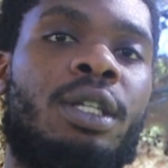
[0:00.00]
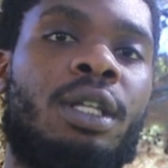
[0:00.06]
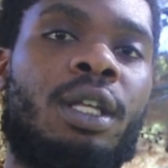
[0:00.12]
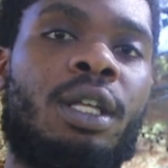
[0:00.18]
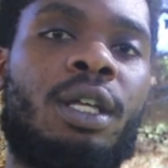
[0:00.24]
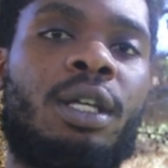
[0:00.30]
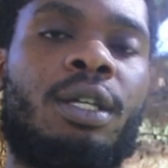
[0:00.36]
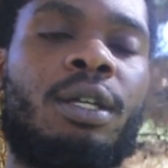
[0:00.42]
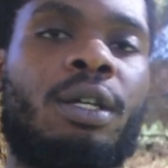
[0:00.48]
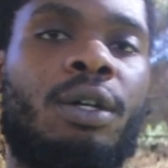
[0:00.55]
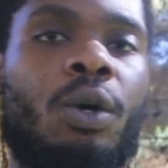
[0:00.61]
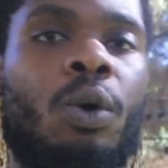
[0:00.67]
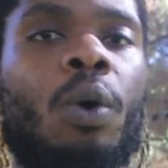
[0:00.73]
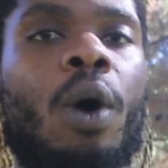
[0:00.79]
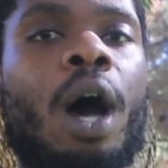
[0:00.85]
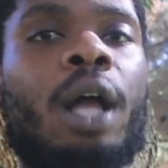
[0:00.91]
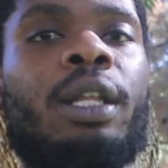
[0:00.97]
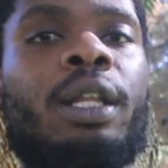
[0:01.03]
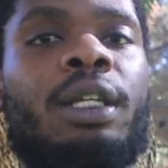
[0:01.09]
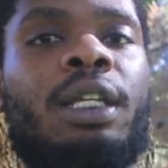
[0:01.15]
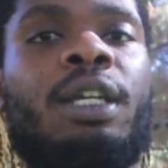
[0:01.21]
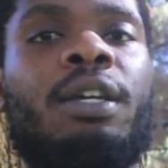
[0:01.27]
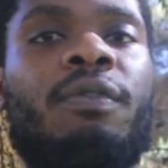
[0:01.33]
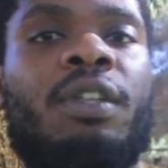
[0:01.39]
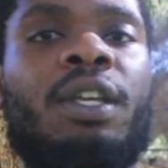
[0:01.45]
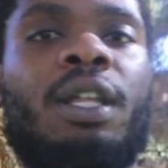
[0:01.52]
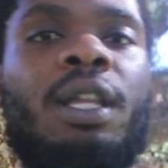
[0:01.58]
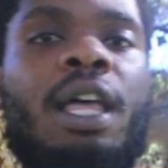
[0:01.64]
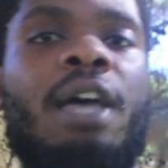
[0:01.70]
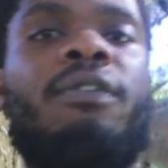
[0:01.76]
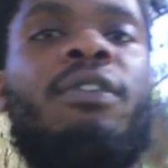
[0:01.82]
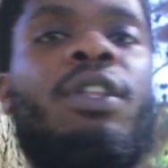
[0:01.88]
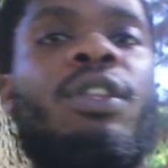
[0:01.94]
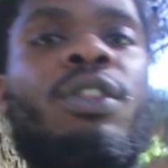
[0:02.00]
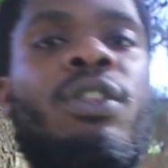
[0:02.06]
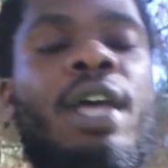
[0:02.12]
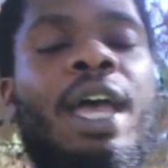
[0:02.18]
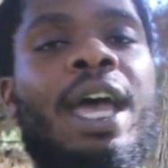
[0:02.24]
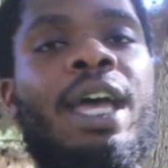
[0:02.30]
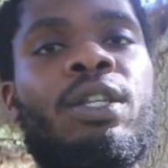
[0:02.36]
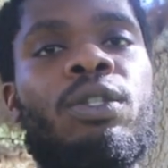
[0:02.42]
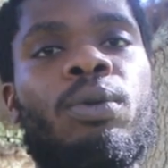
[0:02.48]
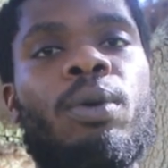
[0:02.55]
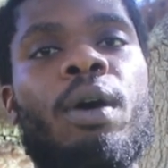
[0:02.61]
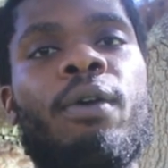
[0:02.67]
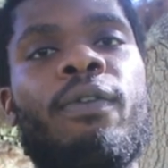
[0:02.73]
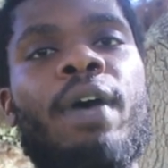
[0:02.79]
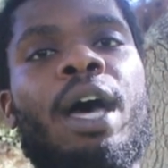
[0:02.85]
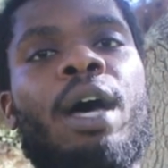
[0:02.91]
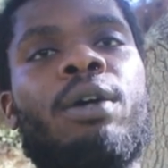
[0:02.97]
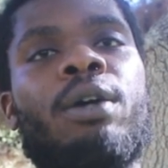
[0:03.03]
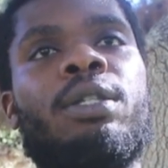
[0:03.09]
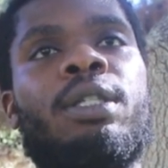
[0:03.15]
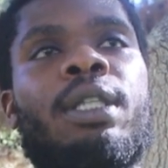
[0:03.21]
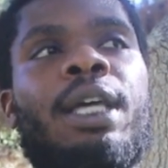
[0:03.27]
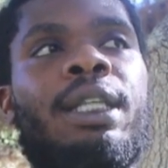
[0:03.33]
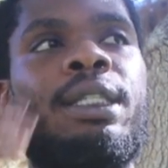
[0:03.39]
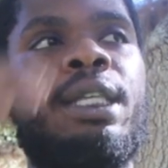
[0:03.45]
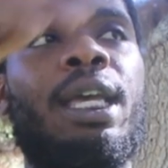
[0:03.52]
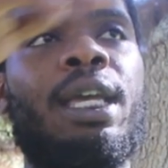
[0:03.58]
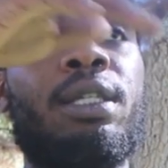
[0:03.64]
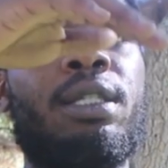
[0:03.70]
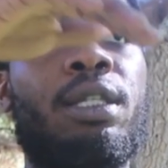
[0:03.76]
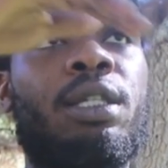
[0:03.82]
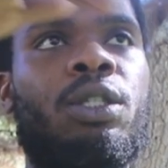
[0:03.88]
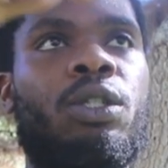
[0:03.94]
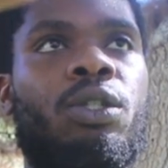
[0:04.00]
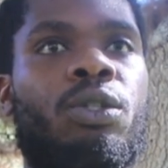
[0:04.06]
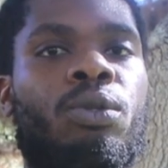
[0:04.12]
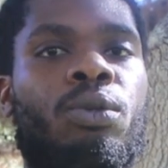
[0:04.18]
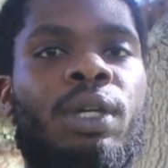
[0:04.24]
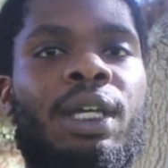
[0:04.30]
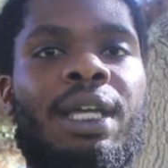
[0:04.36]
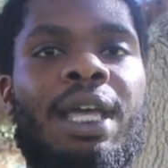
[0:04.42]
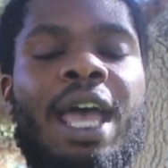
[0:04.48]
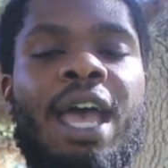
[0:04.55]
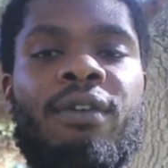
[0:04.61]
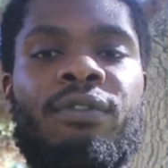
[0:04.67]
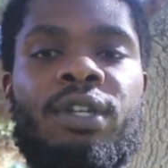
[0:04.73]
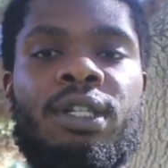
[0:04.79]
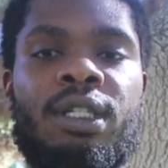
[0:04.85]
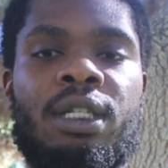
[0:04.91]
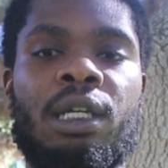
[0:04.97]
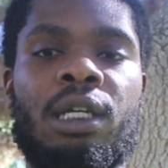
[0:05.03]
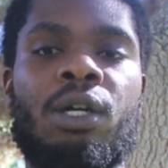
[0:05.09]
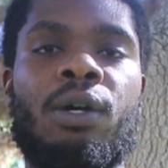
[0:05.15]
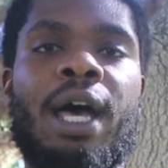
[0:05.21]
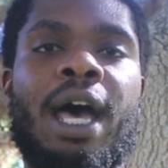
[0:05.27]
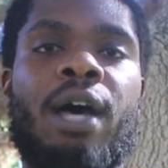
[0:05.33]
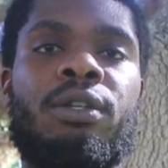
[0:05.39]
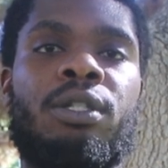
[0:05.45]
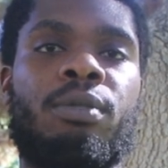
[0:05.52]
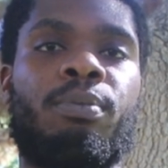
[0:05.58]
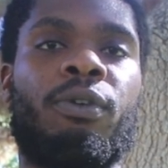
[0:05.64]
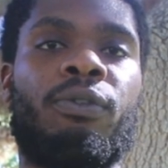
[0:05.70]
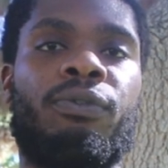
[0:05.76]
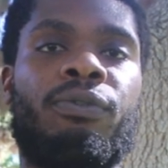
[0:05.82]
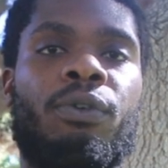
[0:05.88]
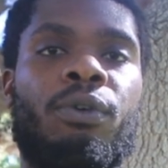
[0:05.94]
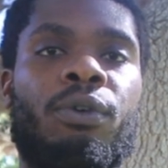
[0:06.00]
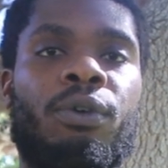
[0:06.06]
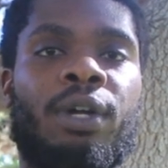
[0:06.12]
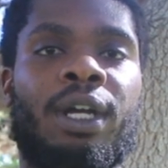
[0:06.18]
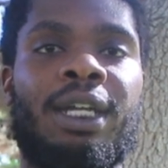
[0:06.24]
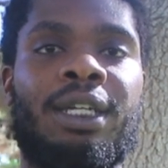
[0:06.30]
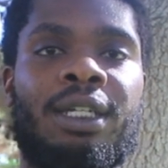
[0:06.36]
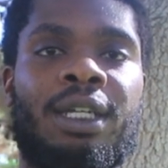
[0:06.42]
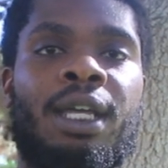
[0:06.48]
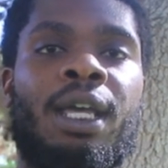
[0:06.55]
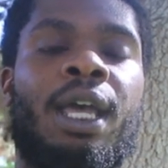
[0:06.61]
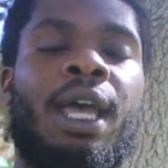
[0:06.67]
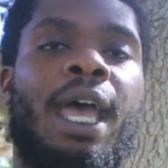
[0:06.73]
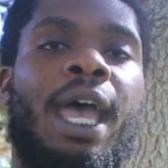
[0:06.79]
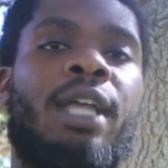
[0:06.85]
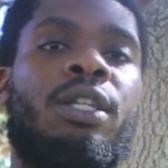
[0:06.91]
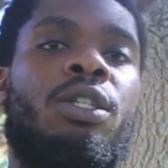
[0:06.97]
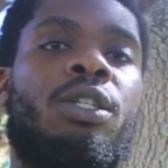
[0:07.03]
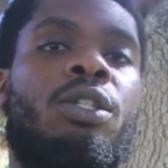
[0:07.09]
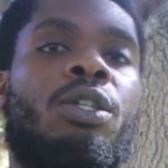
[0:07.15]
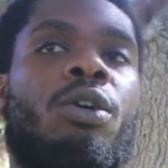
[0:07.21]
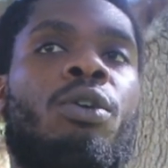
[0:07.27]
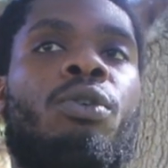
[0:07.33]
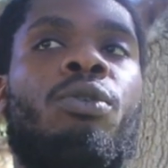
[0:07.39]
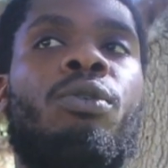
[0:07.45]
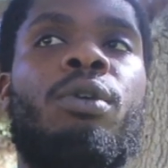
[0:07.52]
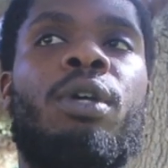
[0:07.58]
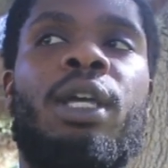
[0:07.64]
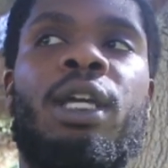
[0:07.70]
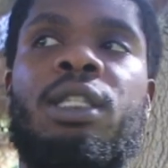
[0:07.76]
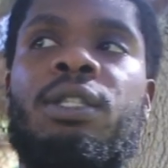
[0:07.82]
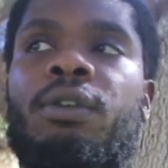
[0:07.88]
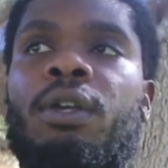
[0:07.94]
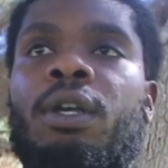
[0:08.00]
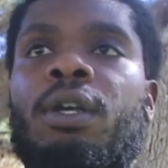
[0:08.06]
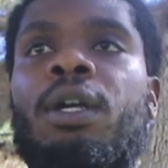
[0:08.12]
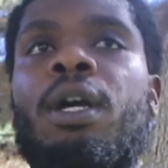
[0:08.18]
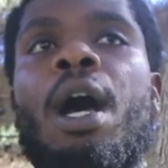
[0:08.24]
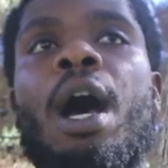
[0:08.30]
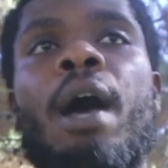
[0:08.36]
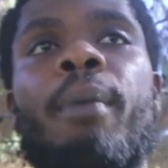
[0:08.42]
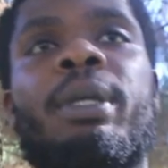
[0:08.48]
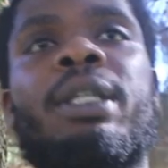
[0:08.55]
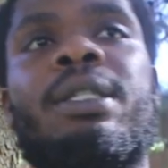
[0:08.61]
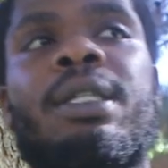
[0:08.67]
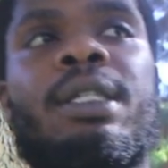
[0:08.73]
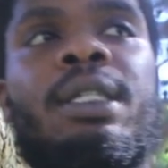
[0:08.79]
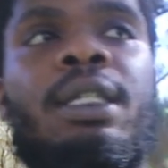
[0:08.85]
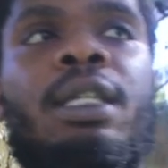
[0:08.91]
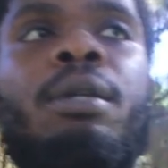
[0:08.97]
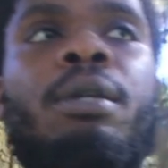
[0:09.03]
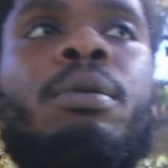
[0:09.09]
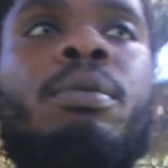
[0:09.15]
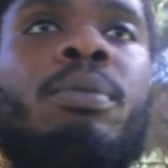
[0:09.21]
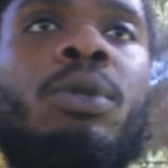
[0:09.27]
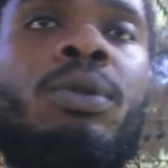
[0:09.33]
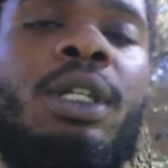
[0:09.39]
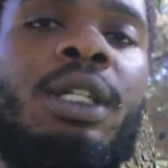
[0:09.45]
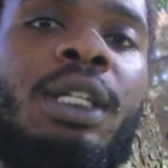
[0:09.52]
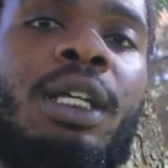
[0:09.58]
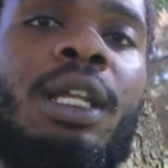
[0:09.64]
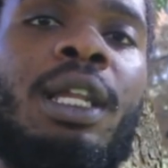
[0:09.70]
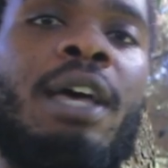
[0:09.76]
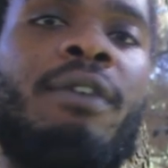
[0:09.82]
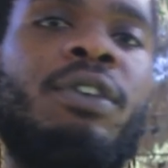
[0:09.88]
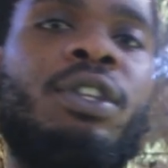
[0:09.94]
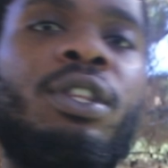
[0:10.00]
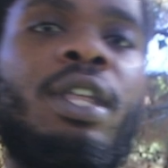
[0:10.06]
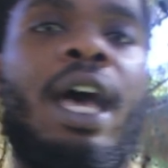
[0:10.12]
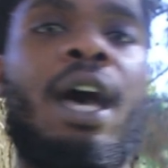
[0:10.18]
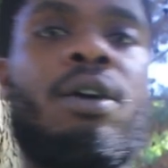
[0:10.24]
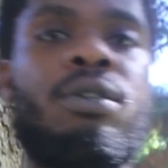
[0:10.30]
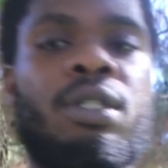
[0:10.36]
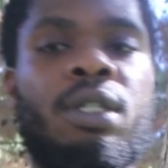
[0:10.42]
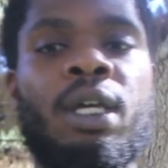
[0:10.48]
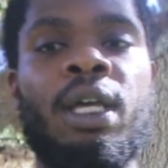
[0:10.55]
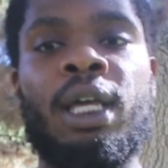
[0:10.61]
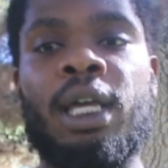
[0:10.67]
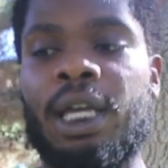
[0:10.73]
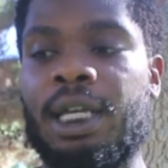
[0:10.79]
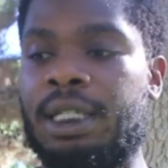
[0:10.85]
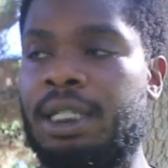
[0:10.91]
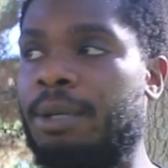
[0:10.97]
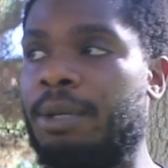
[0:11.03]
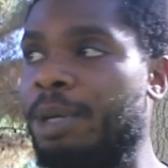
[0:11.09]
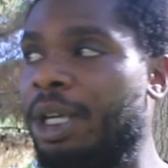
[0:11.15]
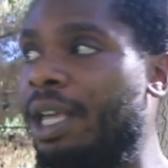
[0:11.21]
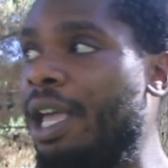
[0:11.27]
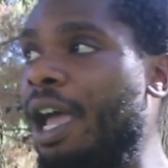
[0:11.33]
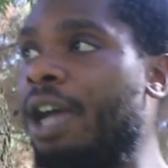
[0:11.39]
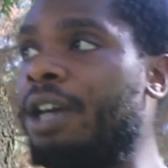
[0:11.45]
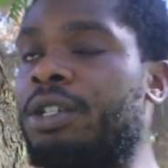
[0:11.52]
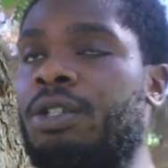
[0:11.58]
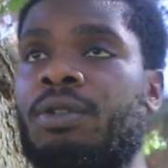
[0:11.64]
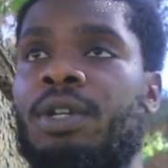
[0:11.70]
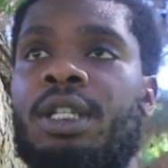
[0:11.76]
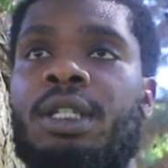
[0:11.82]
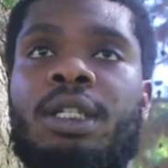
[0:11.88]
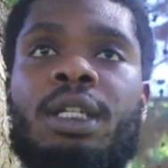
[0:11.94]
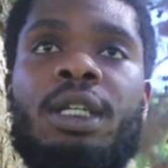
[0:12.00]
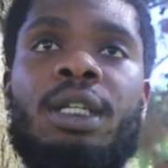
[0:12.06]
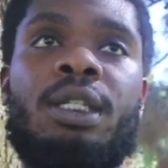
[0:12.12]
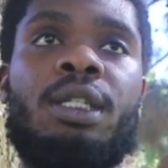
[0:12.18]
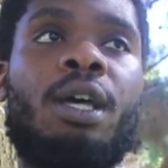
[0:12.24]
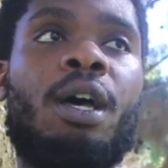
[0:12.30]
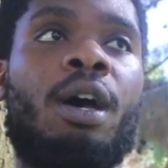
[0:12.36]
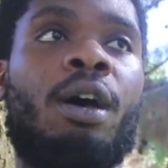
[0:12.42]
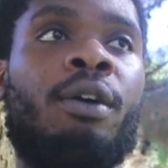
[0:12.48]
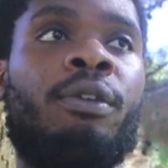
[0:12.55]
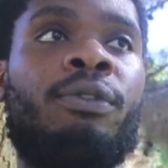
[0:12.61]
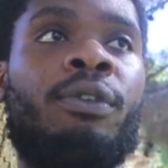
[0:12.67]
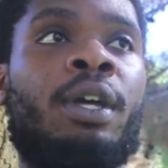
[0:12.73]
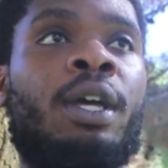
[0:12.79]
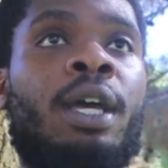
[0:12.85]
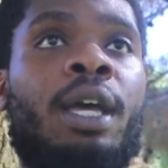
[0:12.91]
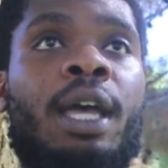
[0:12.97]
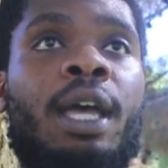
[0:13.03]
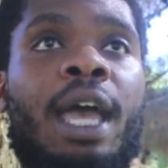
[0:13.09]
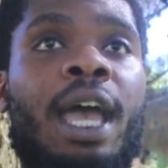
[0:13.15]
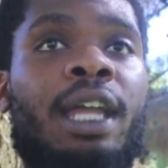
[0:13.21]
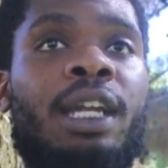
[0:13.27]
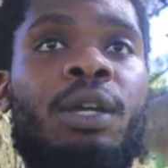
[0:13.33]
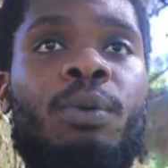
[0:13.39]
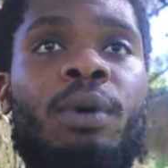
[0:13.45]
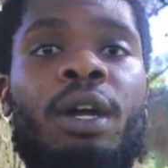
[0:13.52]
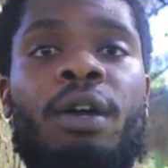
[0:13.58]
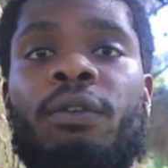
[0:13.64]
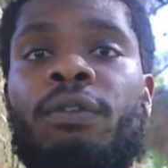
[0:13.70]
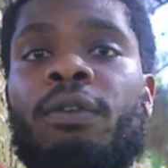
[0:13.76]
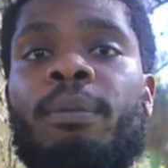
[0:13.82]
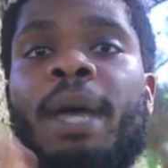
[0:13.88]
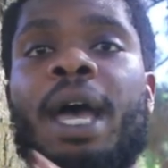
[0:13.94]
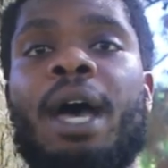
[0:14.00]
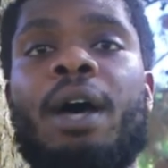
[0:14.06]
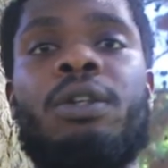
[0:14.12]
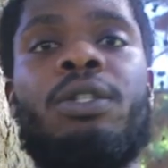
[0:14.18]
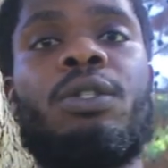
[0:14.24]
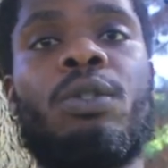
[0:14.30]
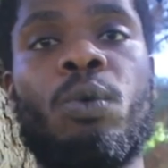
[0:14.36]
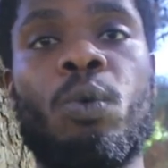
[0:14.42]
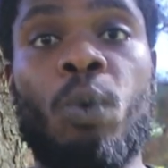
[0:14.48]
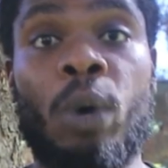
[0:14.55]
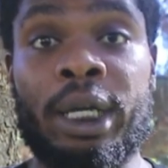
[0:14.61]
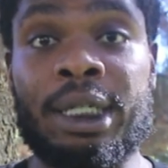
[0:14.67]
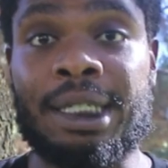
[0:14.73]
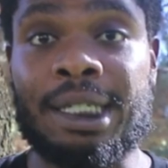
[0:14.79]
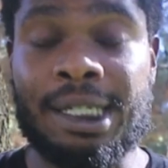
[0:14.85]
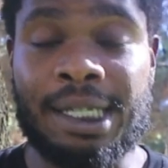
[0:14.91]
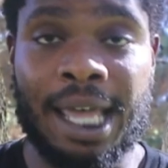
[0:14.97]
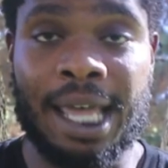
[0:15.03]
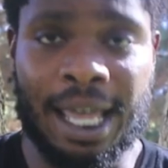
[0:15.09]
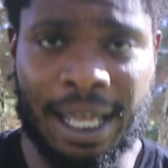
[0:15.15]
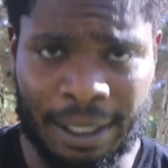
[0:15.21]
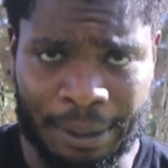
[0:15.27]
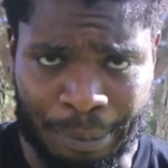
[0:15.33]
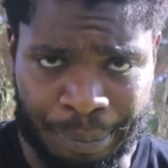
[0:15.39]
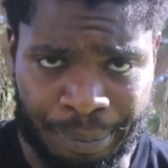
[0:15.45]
a quality of the eleventh and twelfth house that takes into it every single house before it, and so it's common to see moon in the eleventh house exhibit characteristics of anywhere from house one to ten.